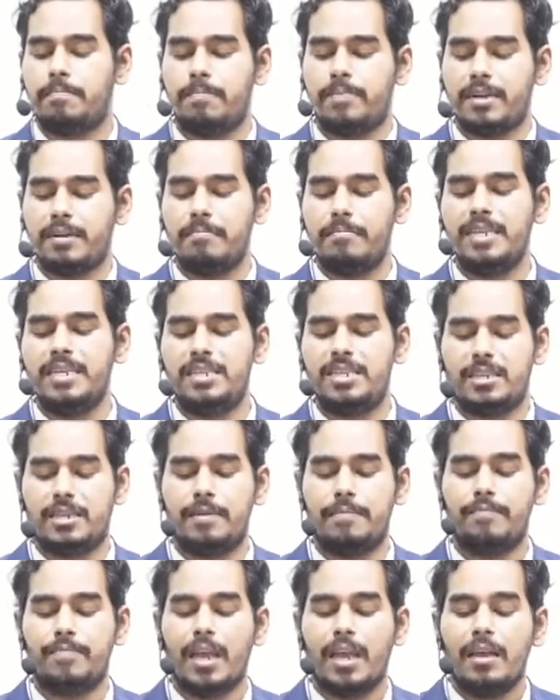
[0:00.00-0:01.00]
per
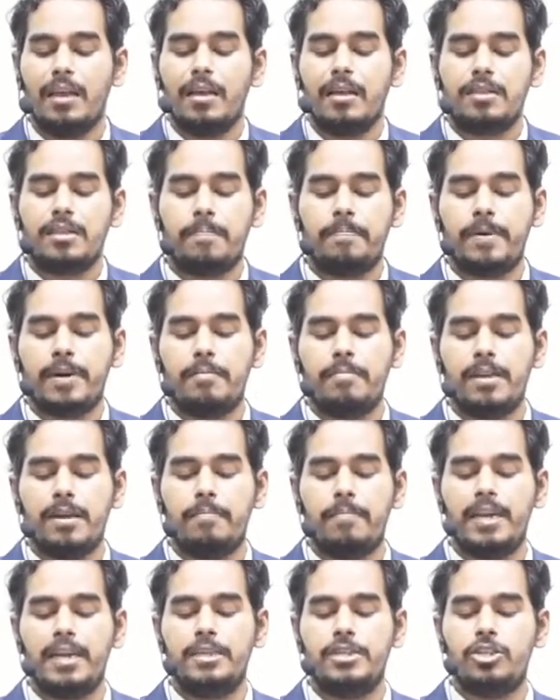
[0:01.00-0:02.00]
meter. The
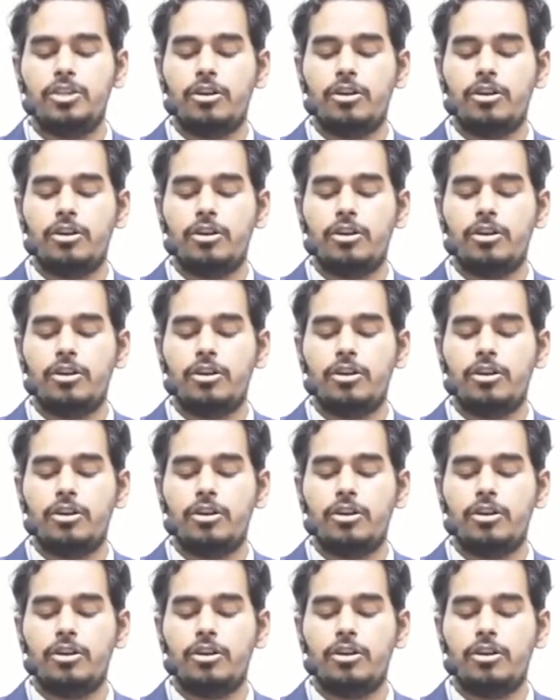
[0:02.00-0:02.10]
permeability